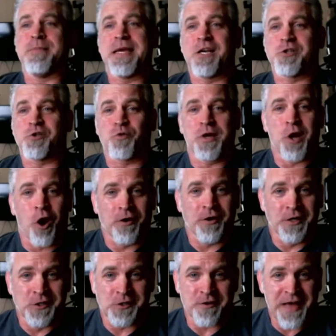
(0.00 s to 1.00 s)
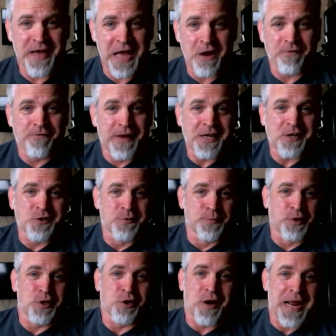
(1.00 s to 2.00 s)
Because regardless of how
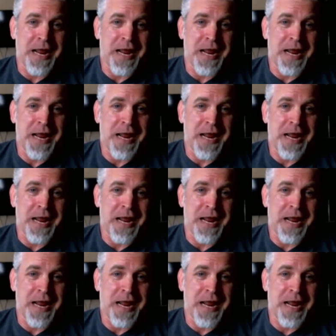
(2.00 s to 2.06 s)
flexible